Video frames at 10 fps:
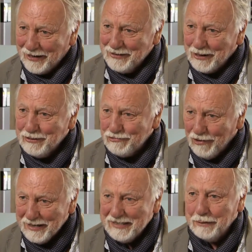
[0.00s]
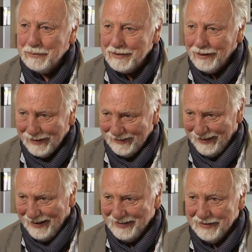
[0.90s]
Joe's writing was like
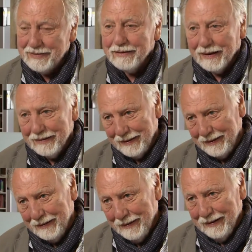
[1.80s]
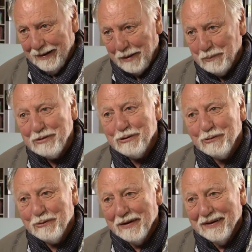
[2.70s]
that. It's like the and when
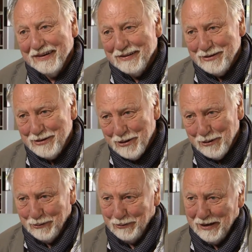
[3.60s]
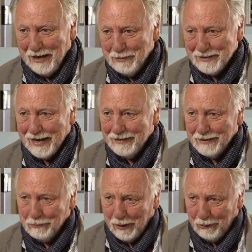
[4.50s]
you knew he was
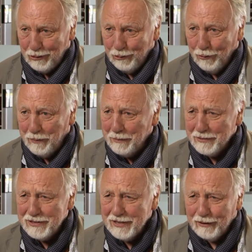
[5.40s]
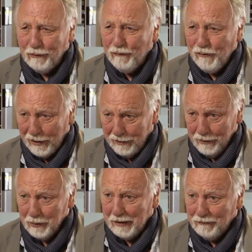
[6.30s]
Edna Wellthorpe, it was such fun
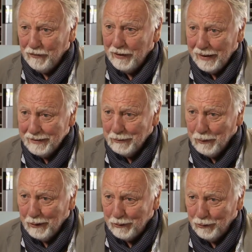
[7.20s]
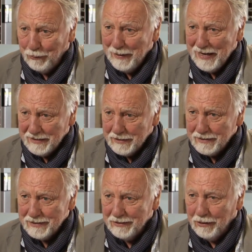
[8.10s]
looking for Edna Wellthorpe
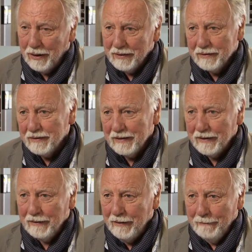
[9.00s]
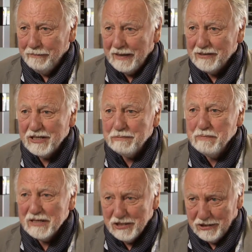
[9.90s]
letters, and there's just
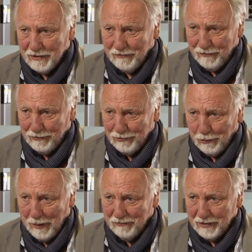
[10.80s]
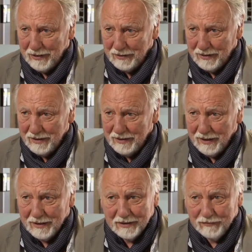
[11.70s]
mischief through everything that he
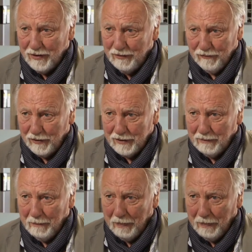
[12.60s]
did. It's very funny.